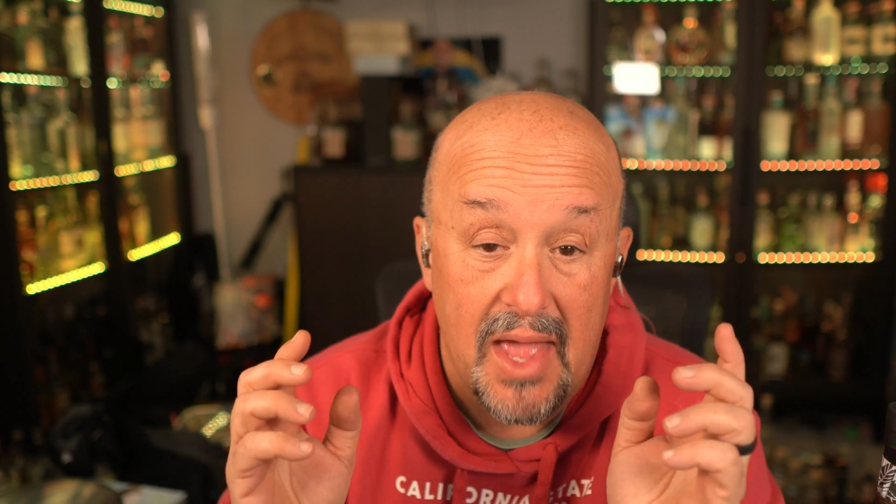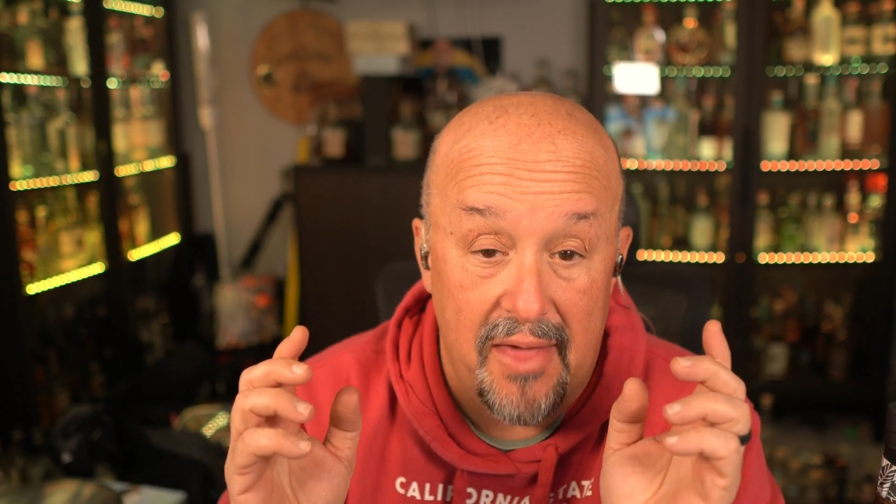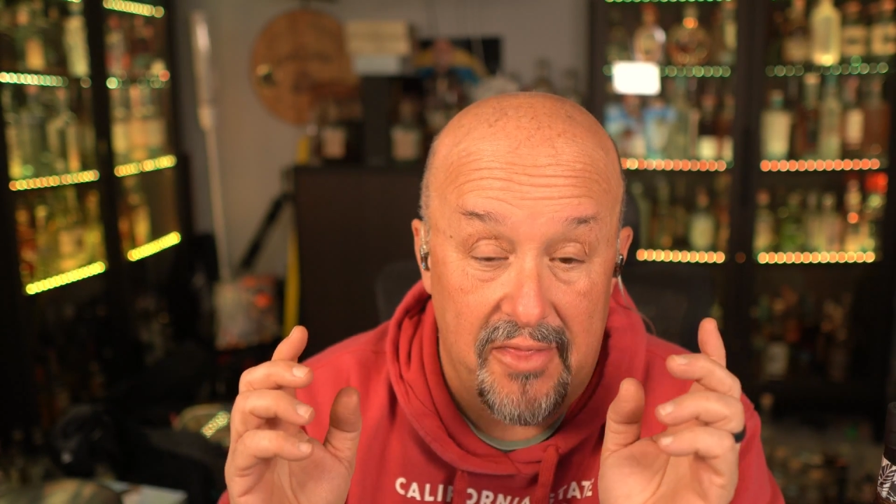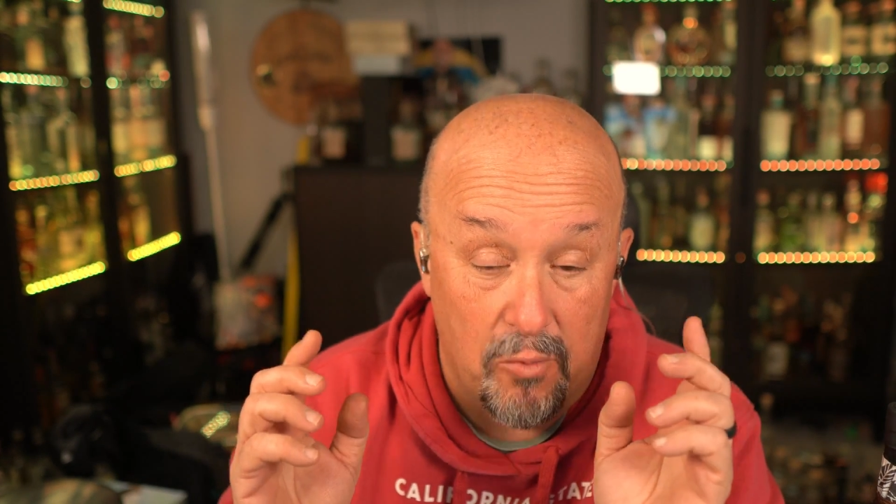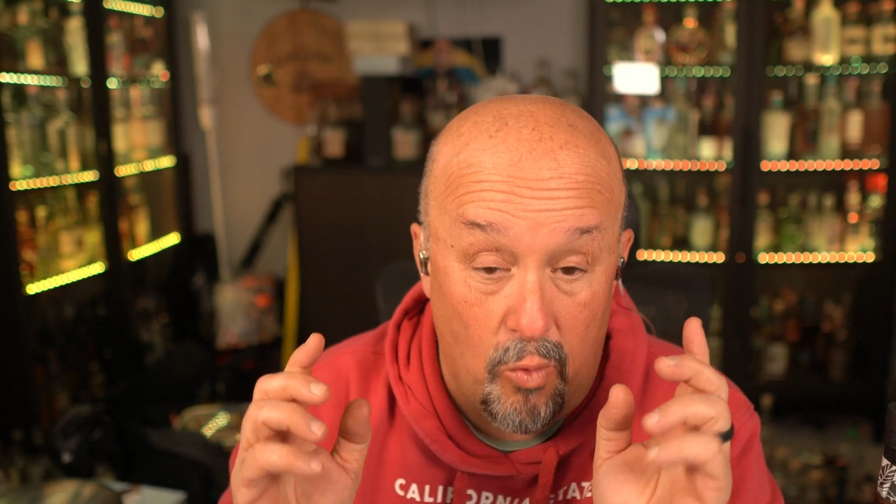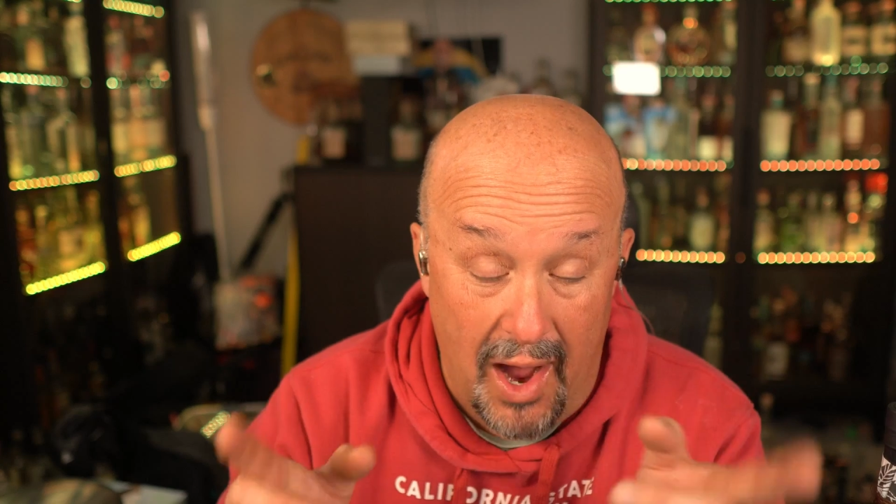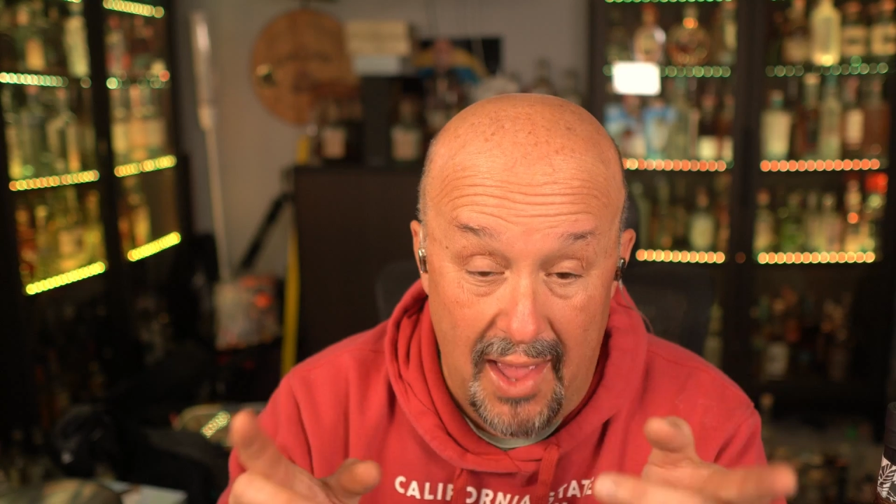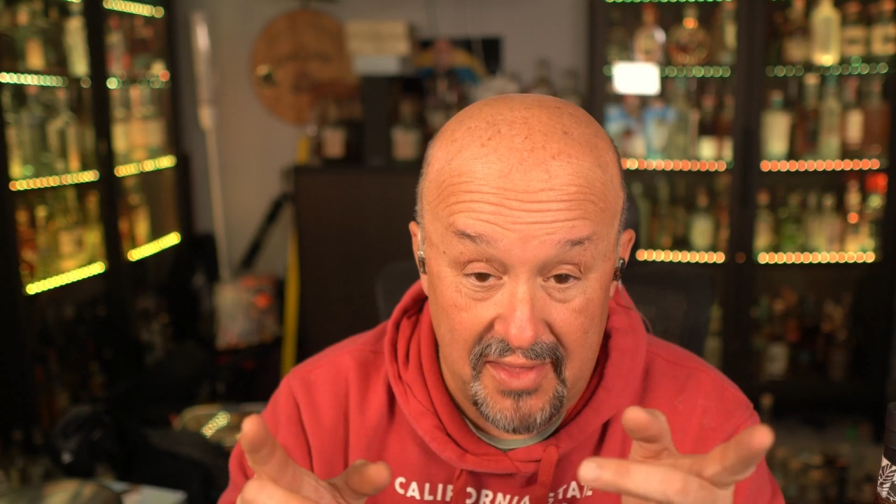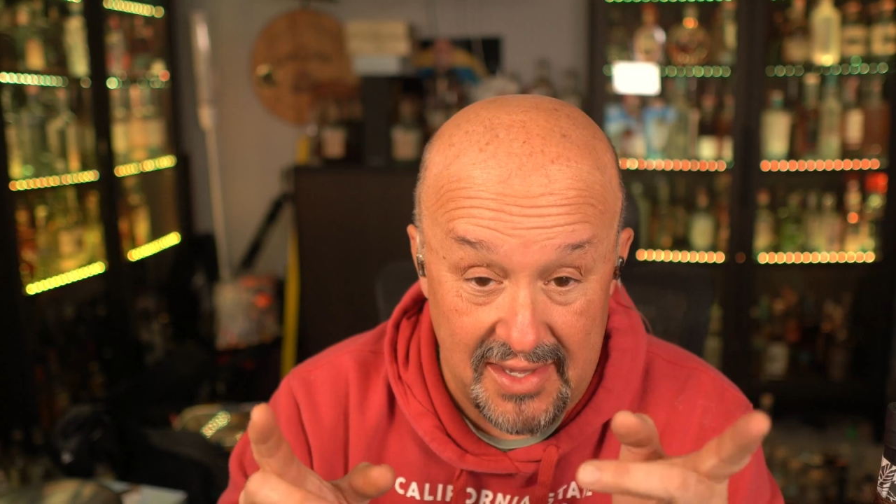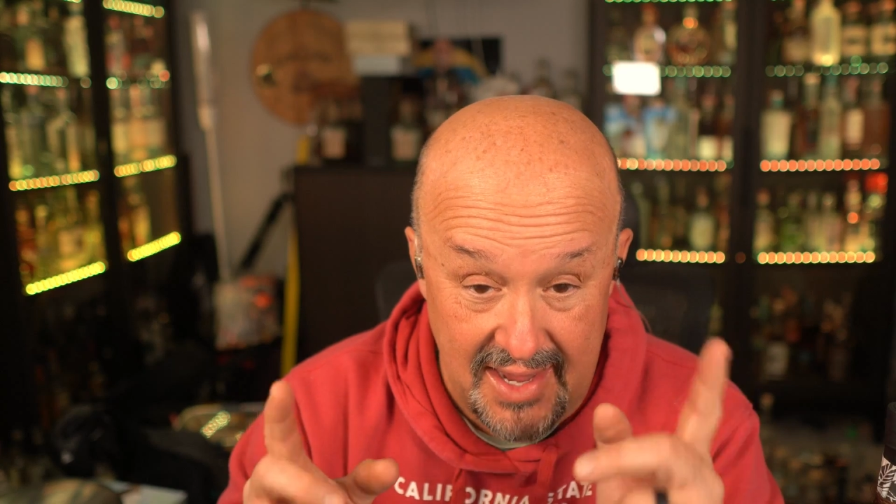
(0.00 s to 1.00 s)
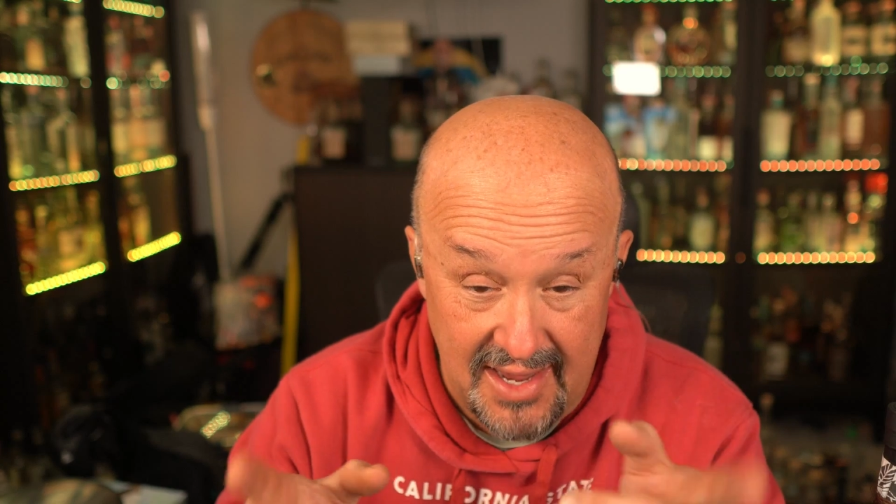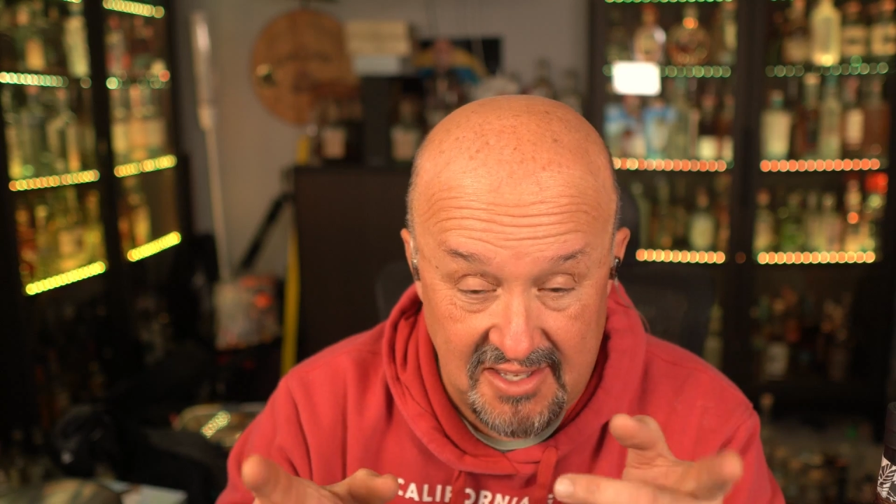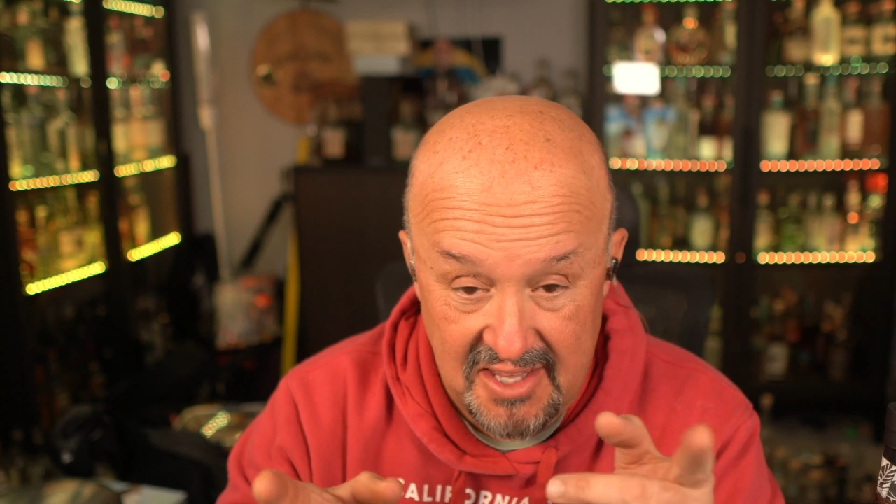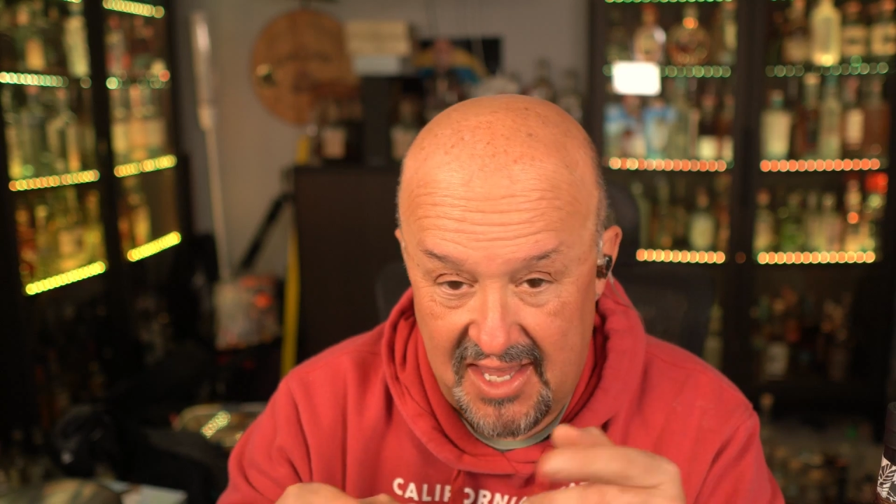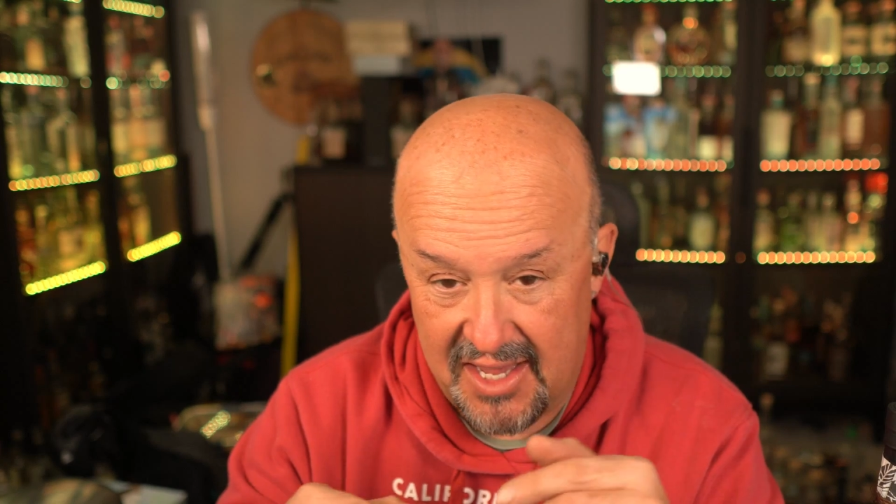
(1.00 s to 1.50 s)
And the yeast
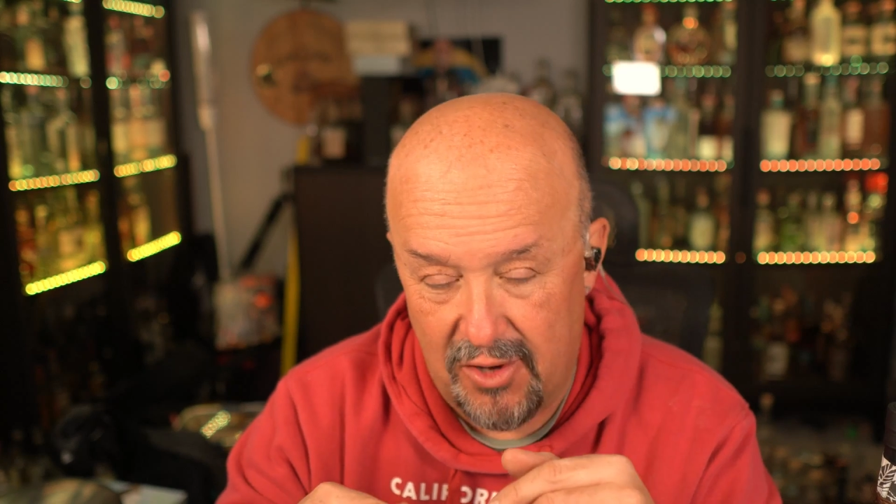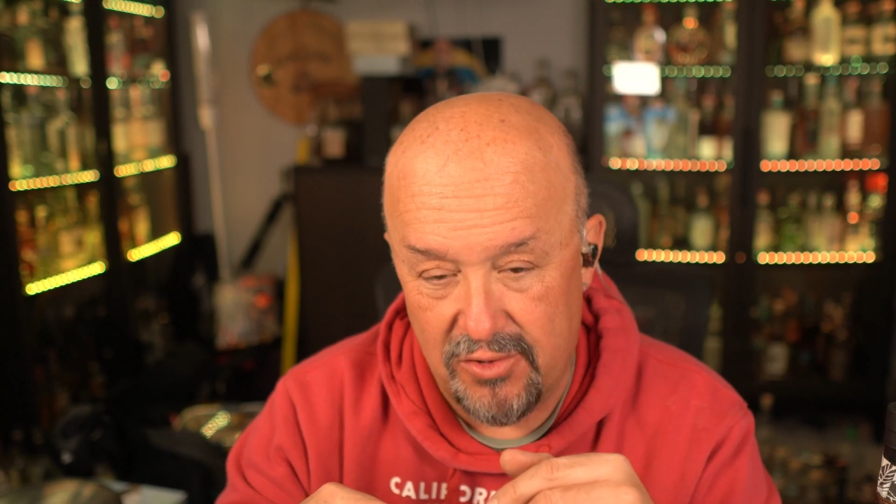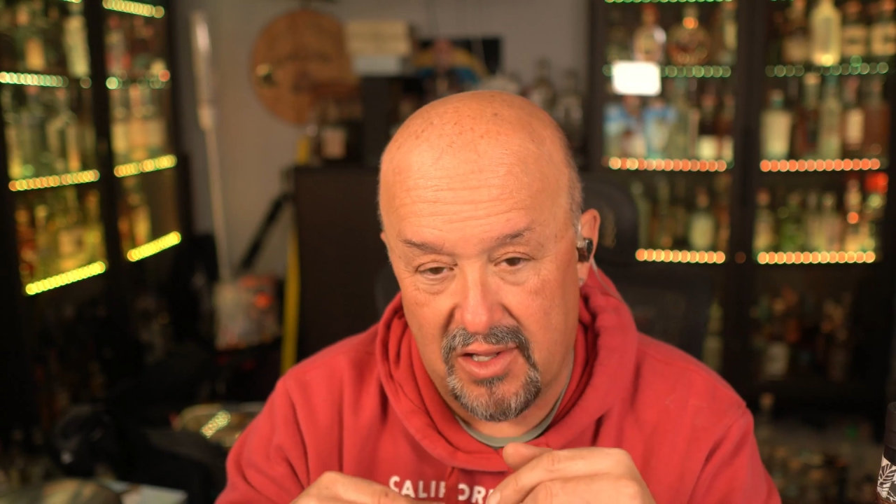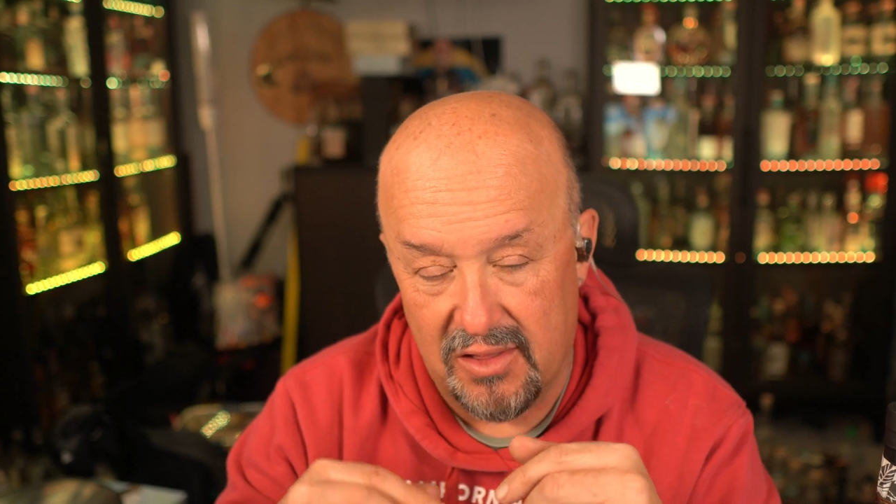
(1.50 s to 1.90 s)
that they use a